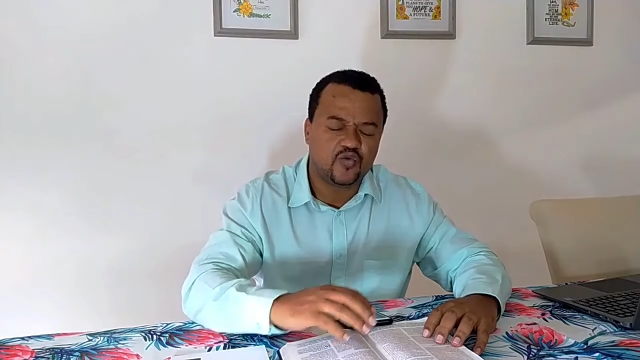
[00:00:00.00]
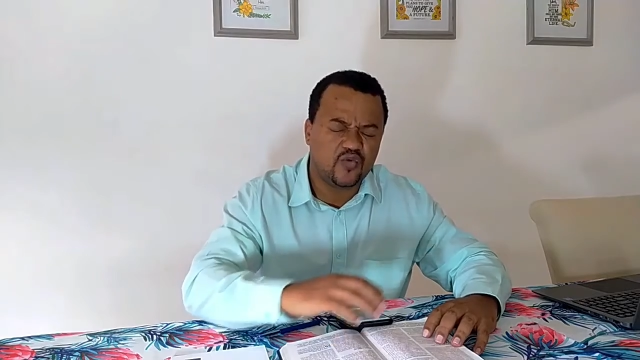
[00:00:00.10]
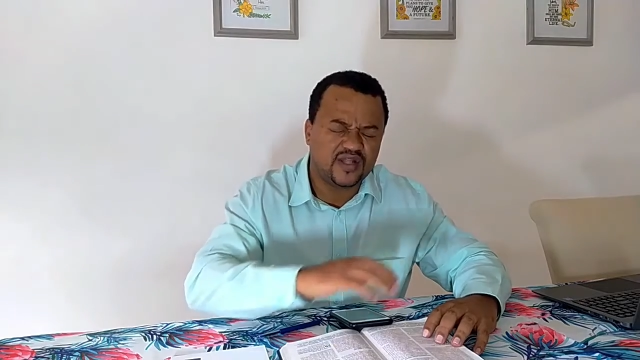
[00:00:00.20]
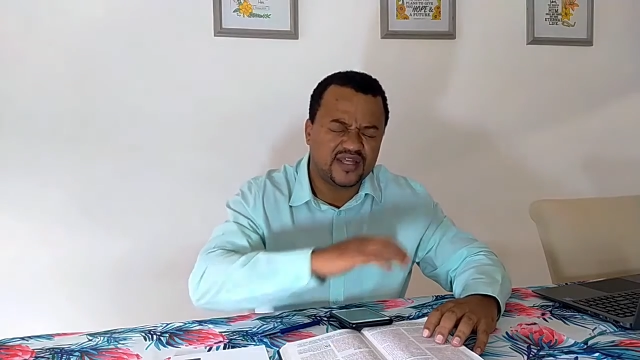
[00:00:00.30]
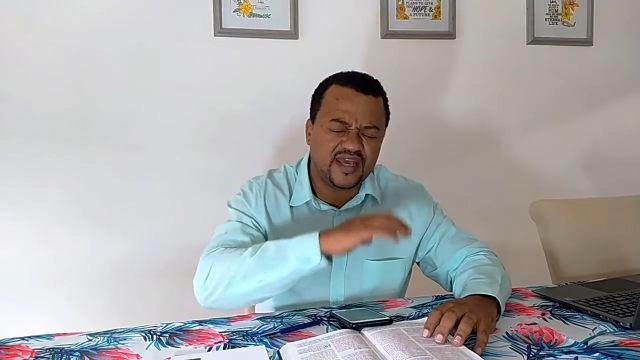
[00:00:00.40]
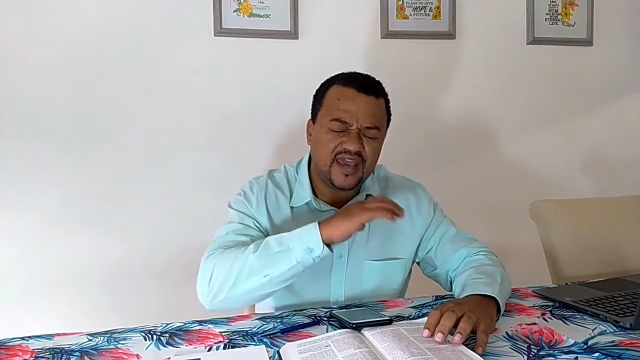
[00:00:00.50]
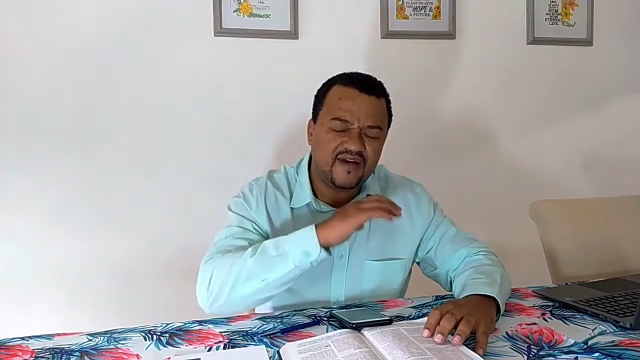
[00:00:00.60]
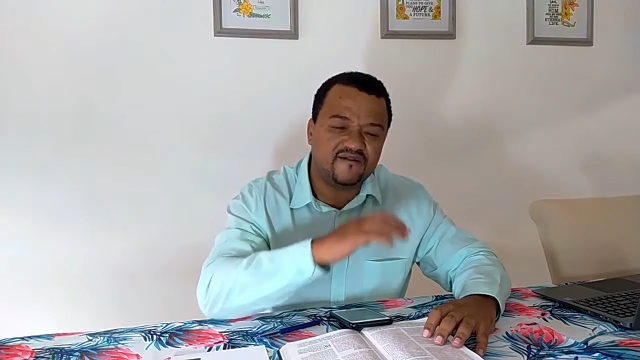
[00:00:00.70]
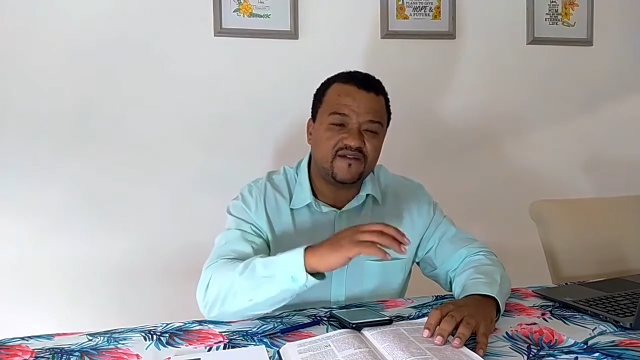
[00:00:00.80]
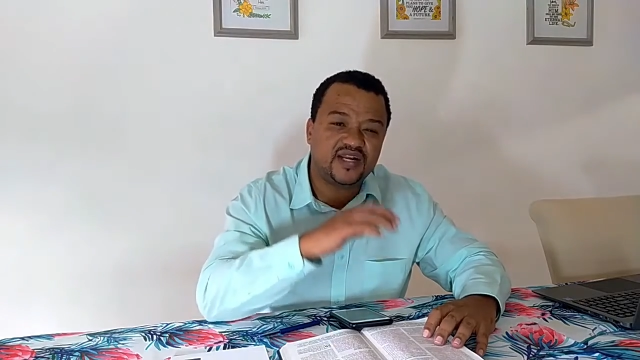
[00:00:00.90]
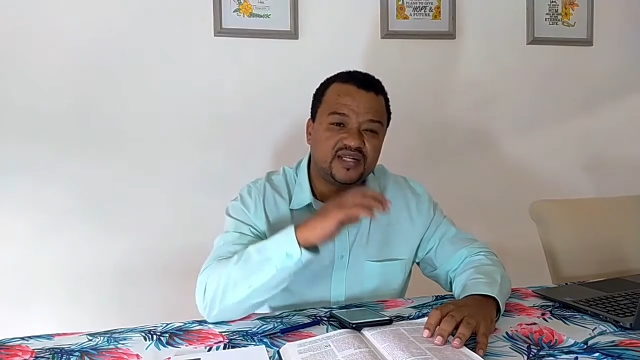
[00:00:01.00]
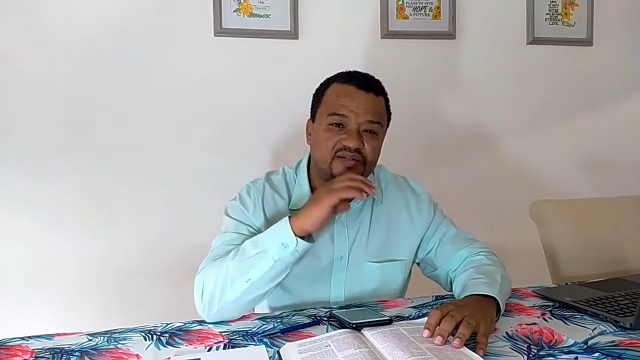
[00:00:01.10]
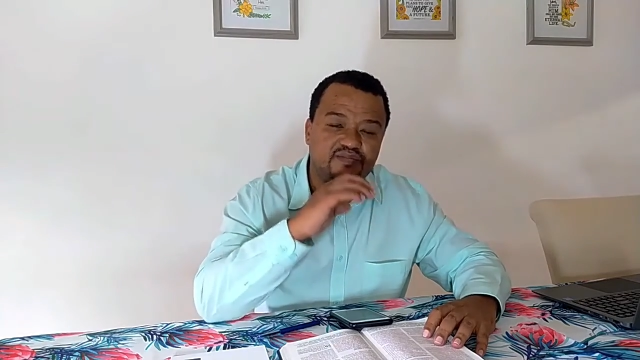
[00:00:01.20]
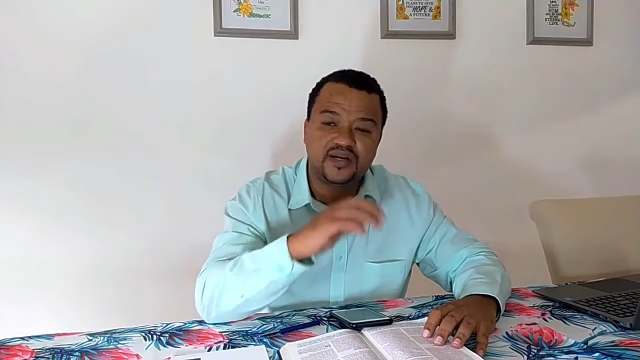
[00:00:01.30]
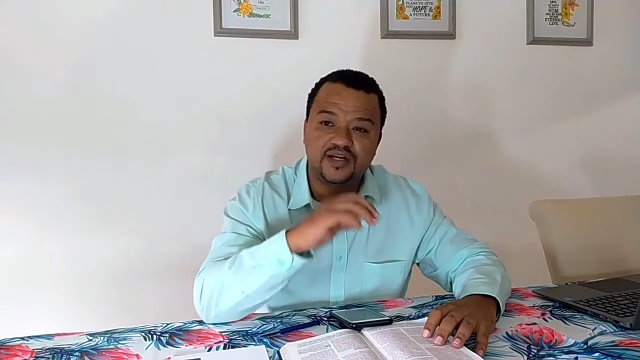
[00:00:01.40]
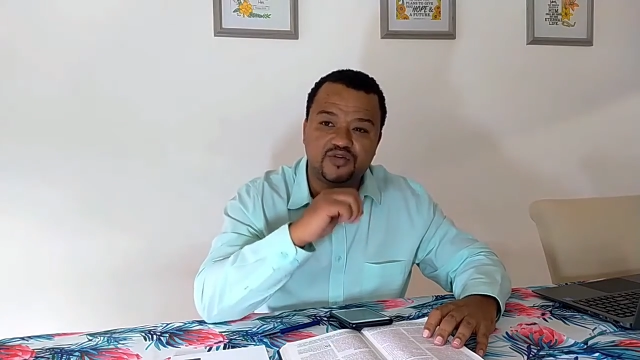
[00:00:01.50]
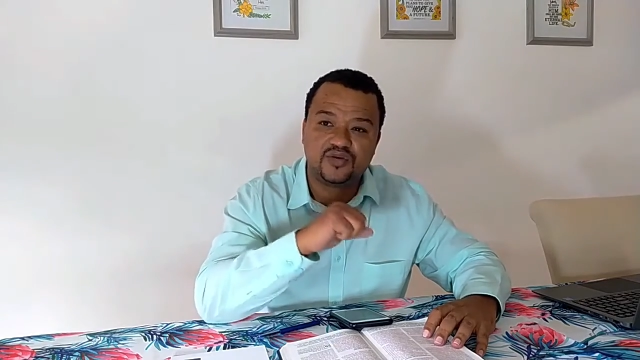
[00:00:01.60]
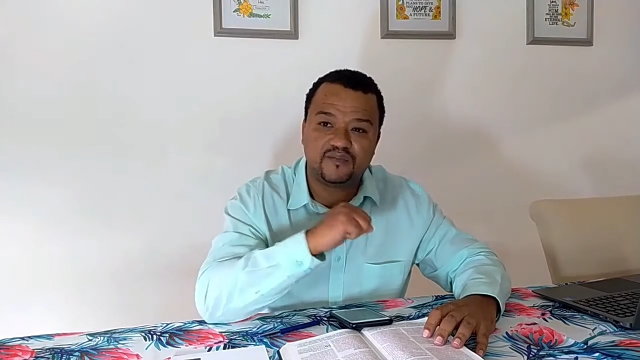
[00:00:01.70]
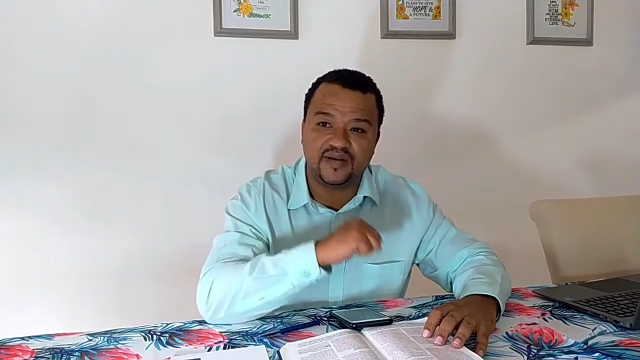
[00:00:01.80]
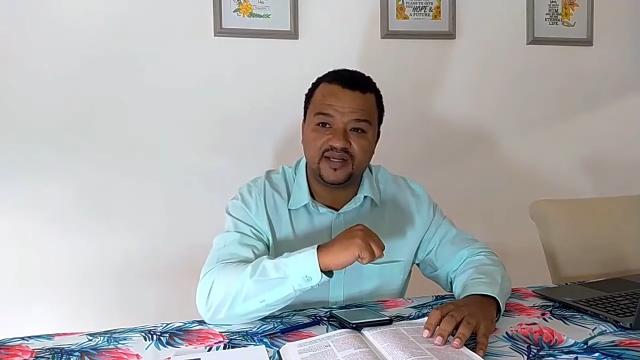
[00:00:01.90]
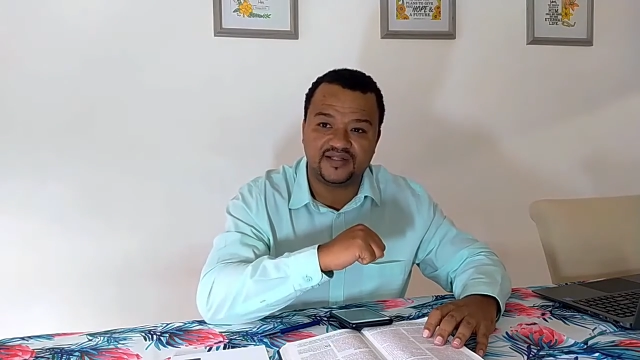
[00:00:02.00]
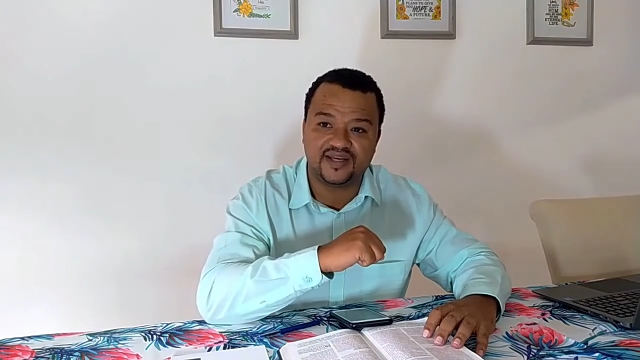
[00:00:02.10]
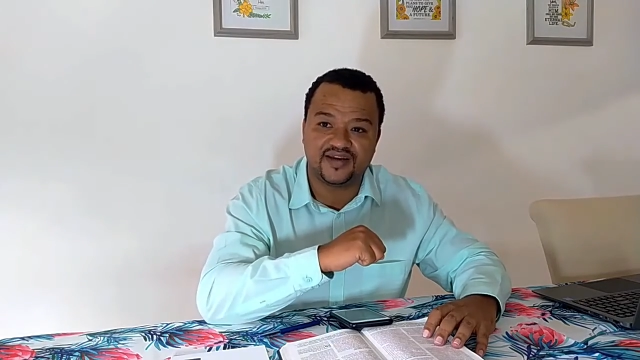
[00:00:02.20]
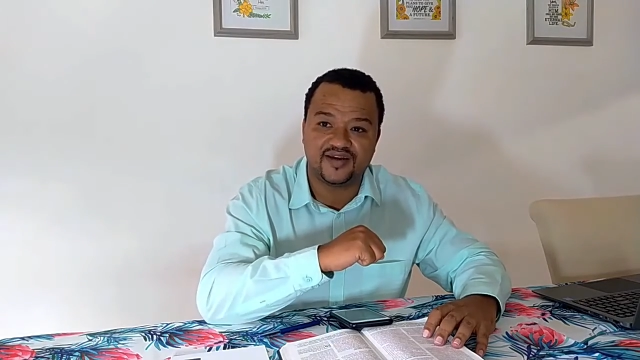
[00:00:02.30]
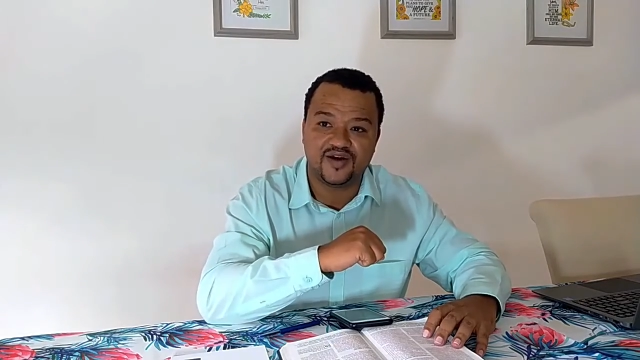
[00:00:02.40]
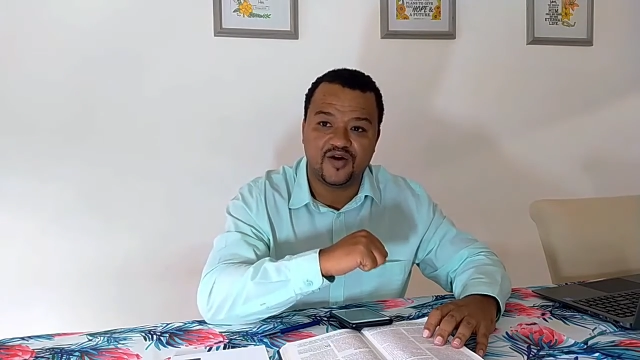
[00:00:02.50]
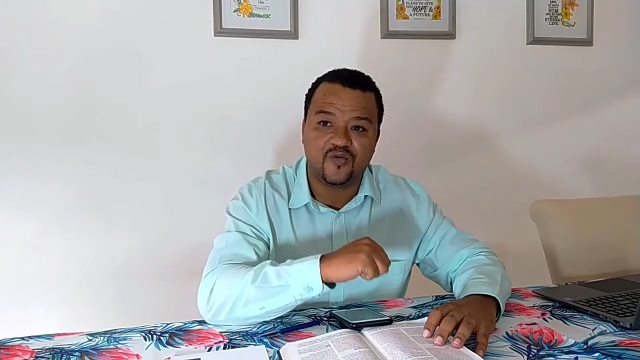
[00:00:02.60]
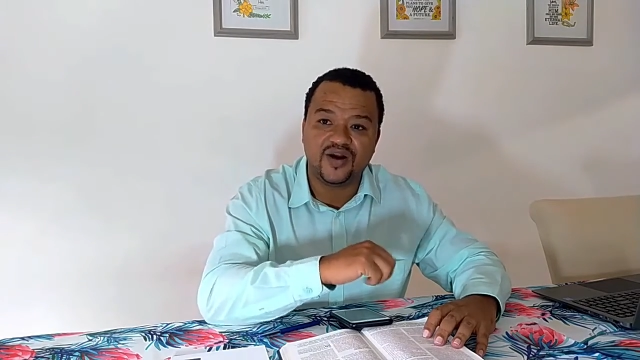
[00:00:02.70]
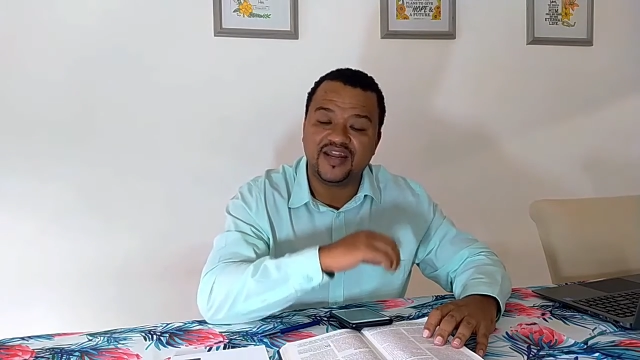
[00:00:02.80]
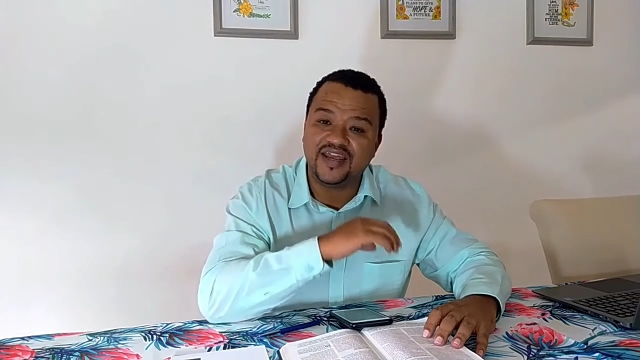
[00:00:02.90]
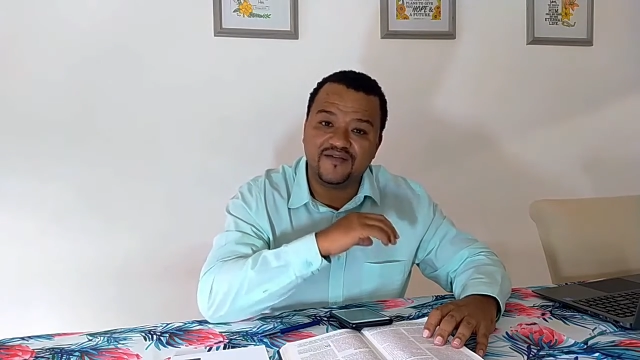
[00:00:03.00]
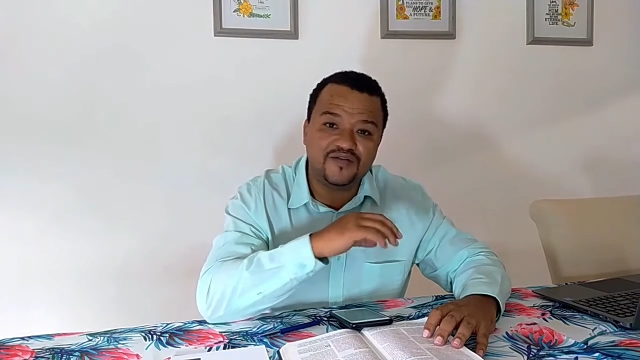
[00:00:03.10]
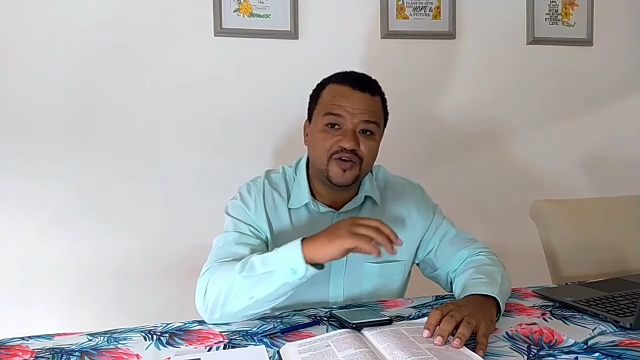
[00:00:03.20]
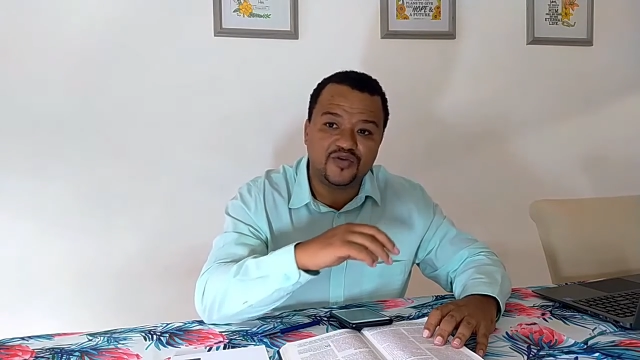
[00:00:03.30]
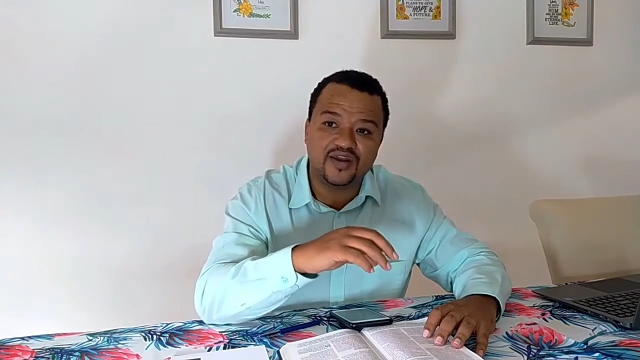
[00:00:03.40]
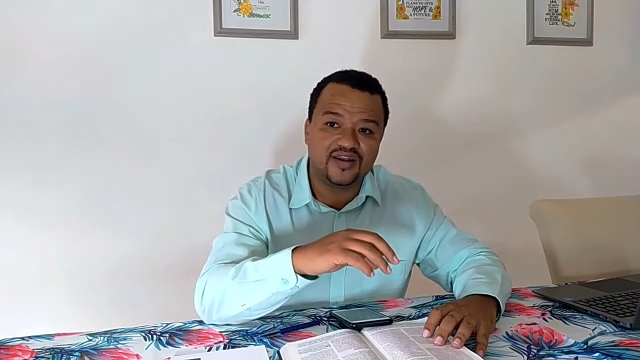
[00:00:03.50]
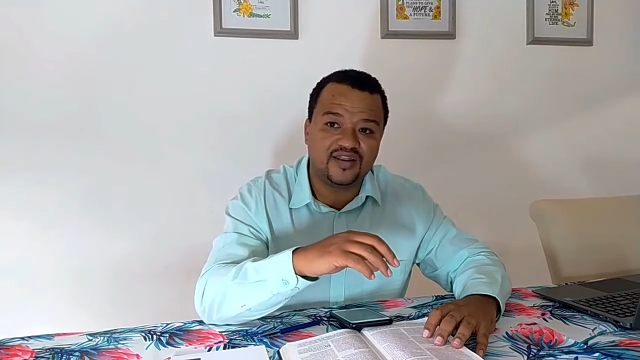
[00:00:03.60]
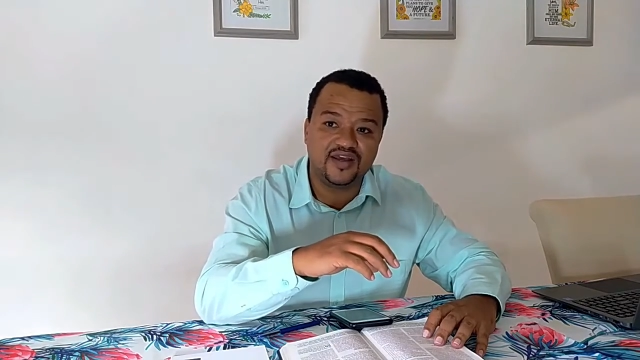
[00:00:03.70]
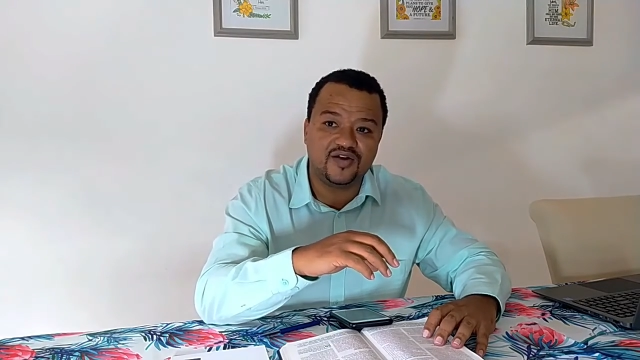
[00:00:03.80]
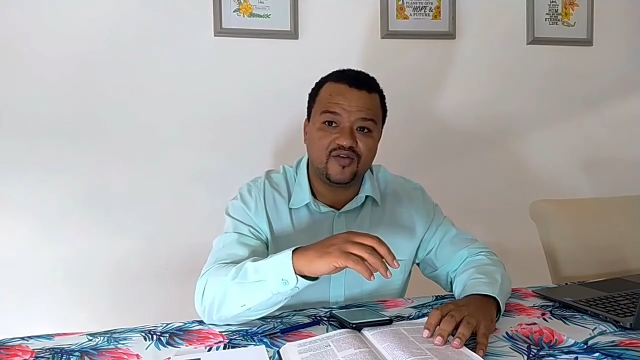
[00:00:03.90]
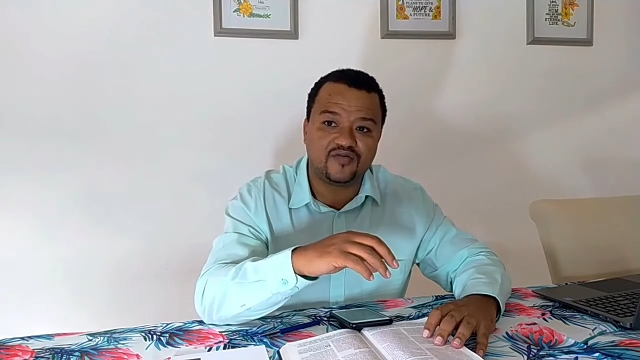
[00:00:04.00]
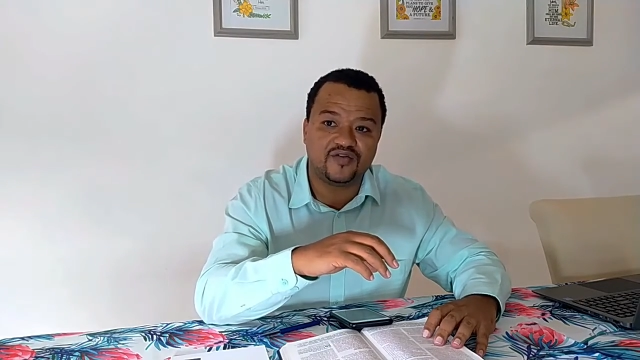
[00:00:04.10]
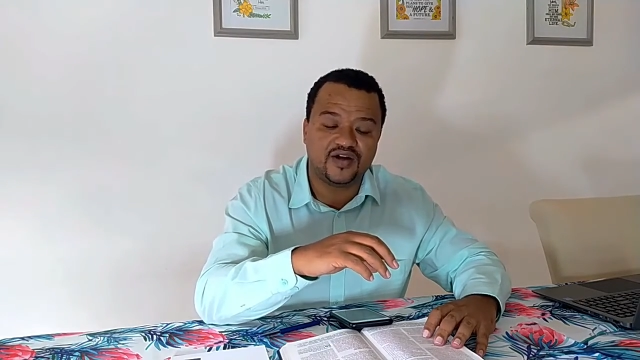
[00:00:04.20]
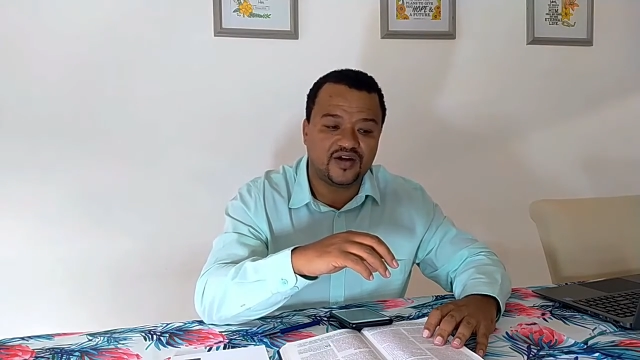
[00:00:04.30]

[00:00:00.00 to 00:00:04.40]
with every spiritual blessing, whatever you can think of.